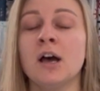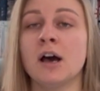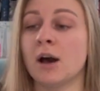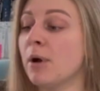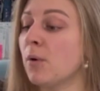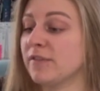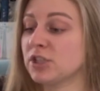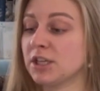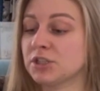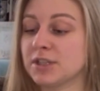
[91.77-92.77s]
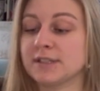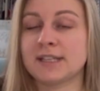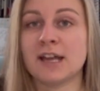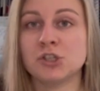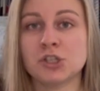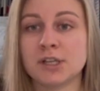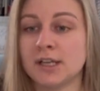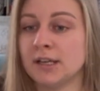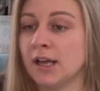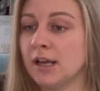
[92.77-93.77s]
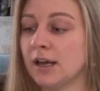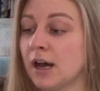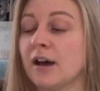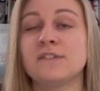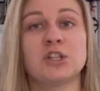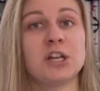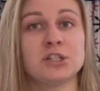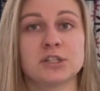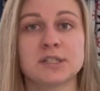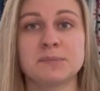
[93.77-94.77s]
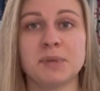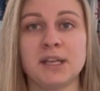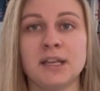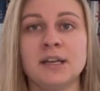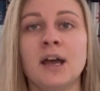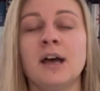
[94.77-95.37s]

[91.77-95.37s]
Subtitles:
I've changed the tension, I've changed the speed.